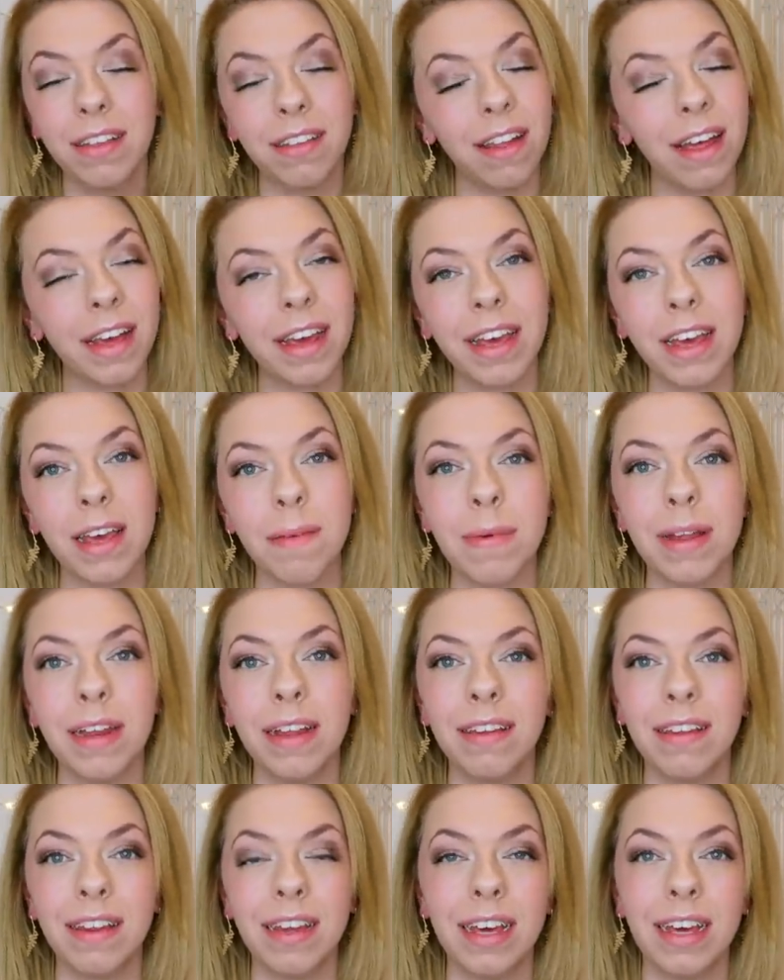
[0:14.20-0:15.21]
psychic
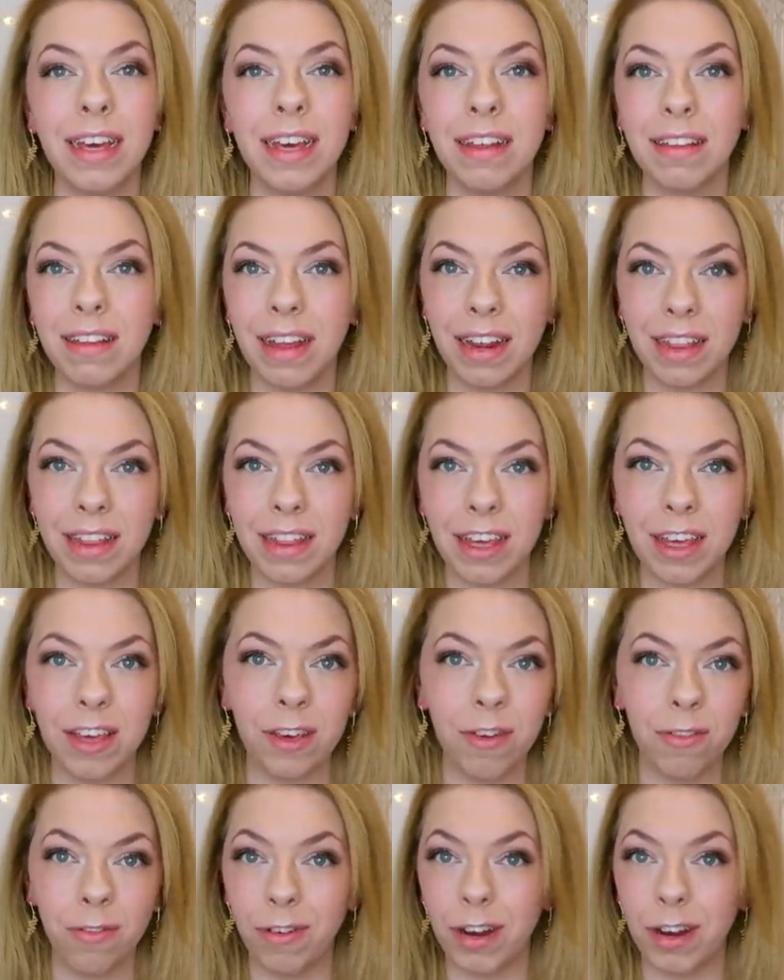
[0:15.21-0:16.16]
abilities, anything you